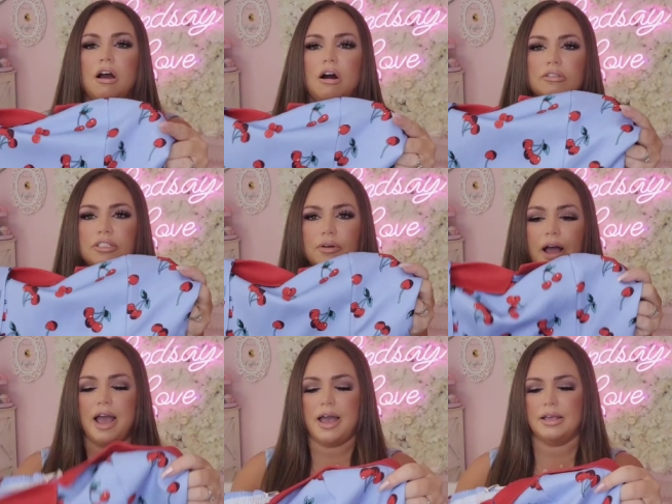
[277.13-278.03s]
Also
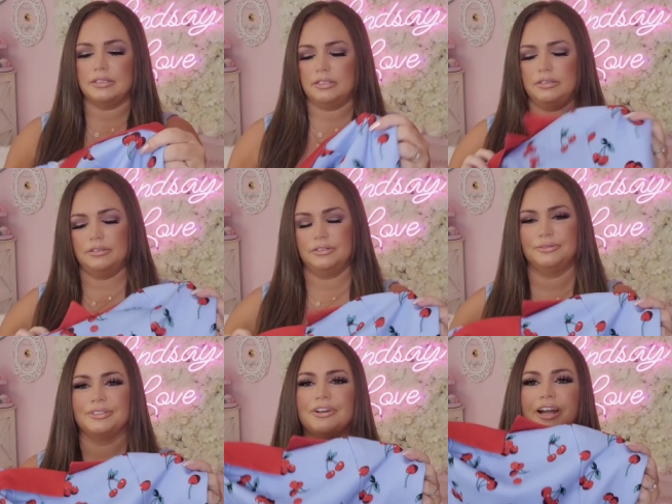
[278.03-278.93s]
has,
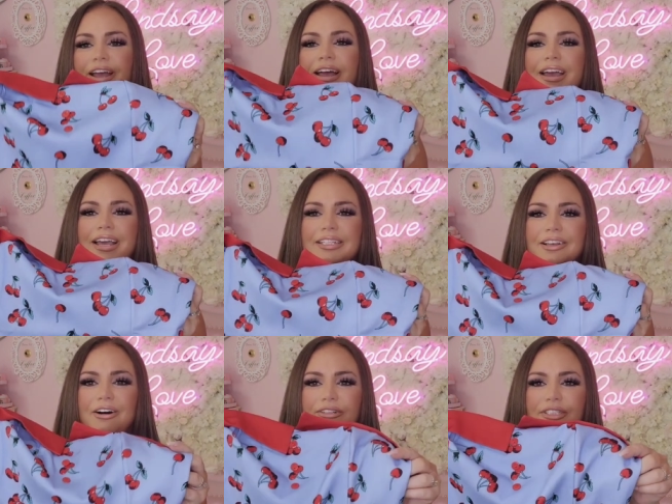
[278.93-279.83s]
oops, sorry,
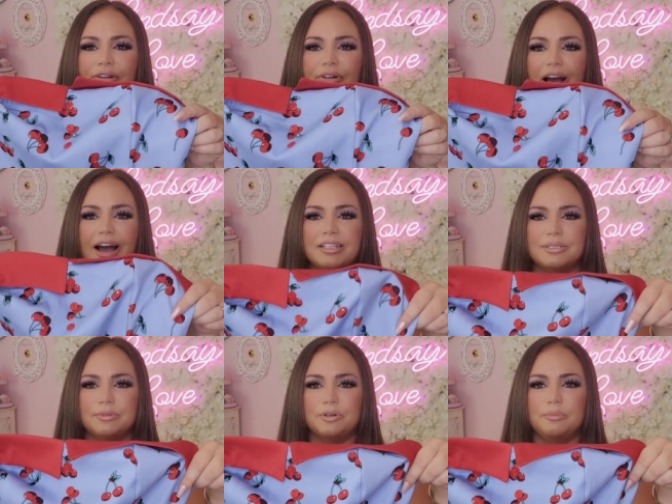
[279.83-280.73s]
it's also got
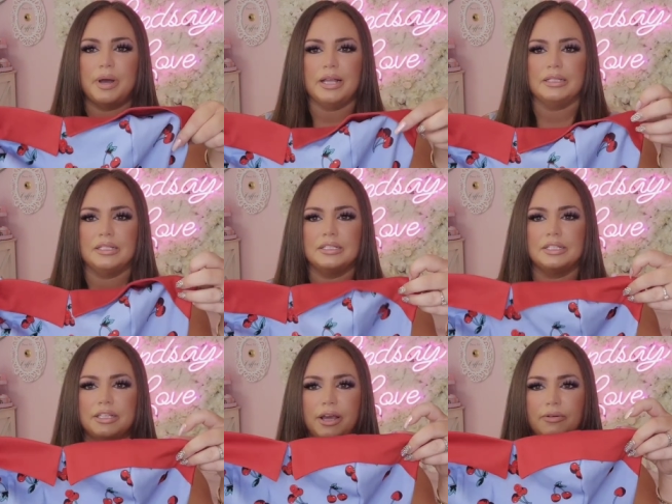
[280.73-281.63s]
some little
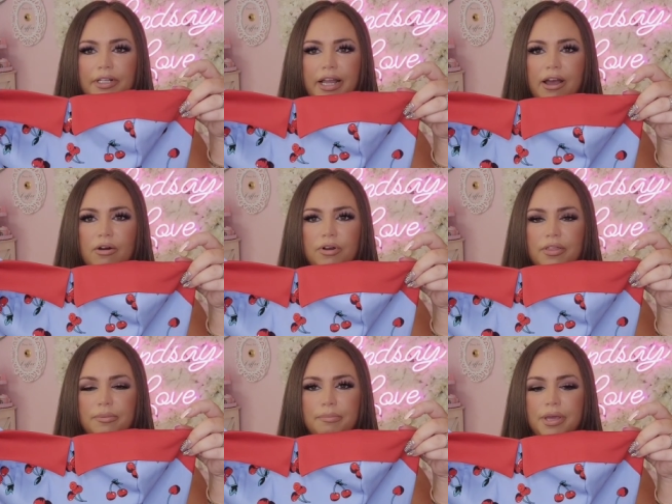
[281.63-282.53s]
buttons going down
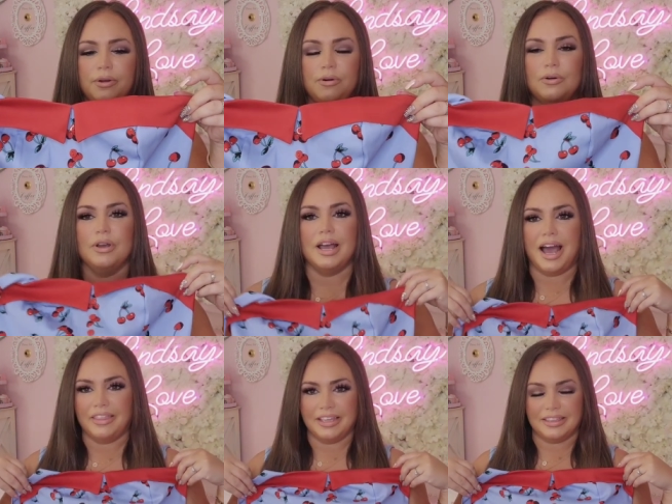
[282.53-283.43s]
the middle.
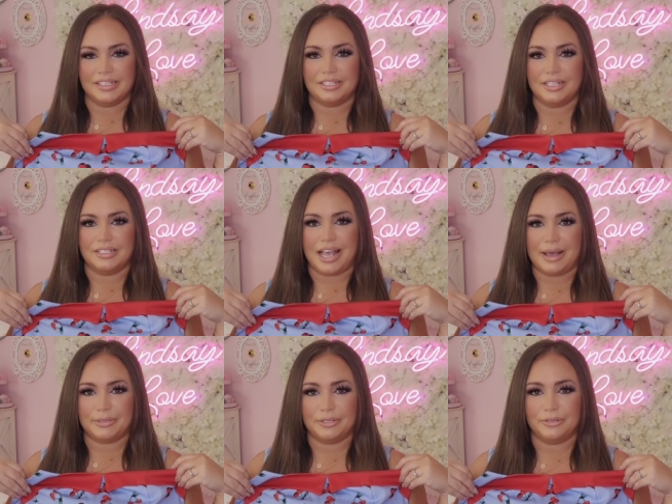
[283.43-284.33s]
I think this is
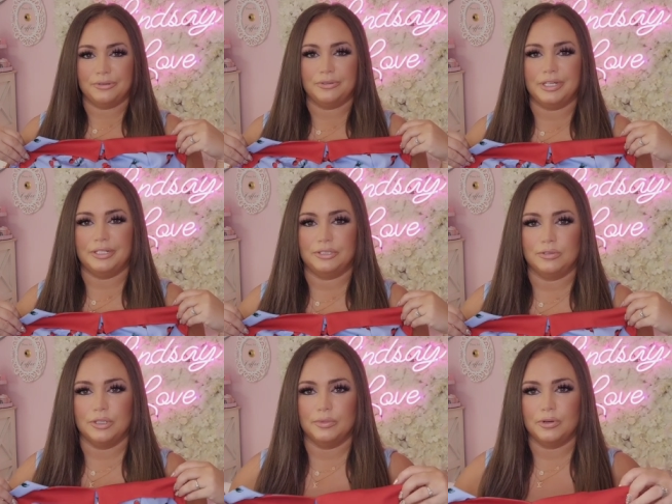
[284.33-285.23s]
absolutely
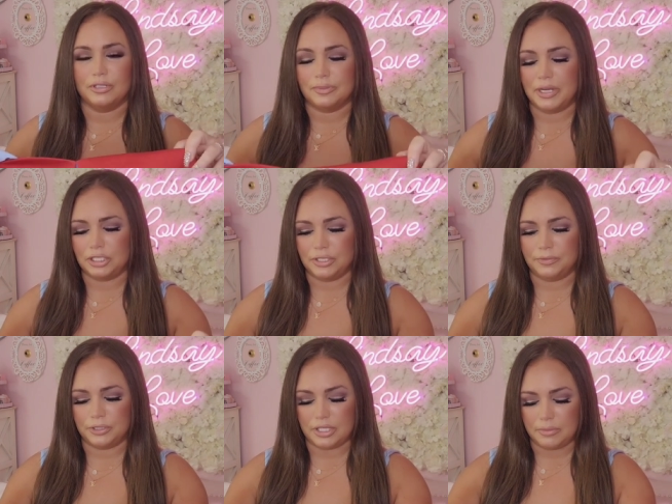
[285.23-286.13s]
adorable, especially
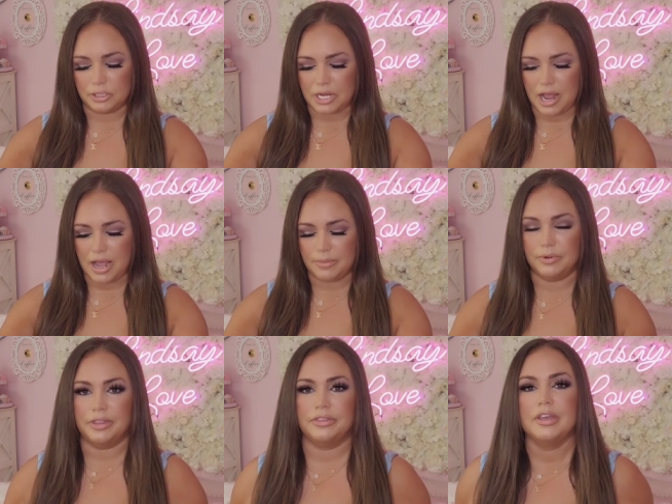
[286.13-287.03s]
for summertime
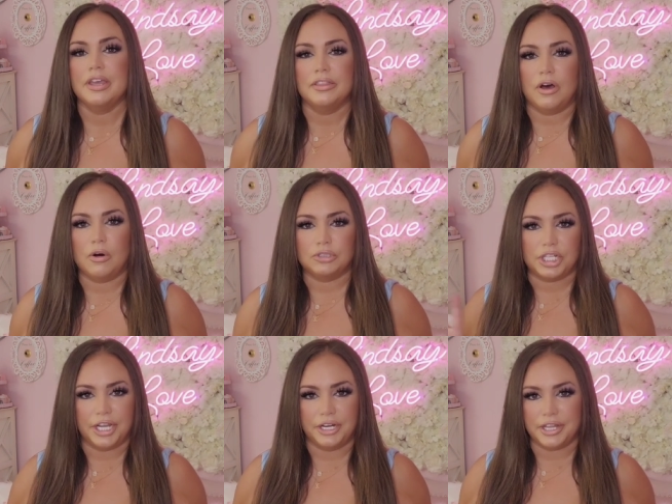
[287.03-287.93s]
with the whole
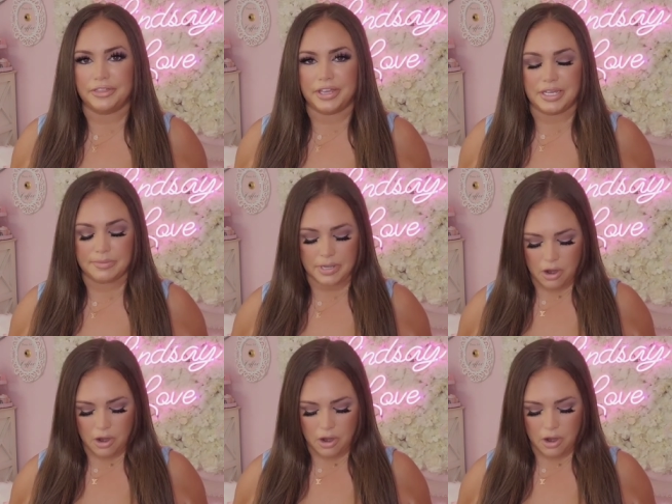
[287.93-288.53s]
cherry theme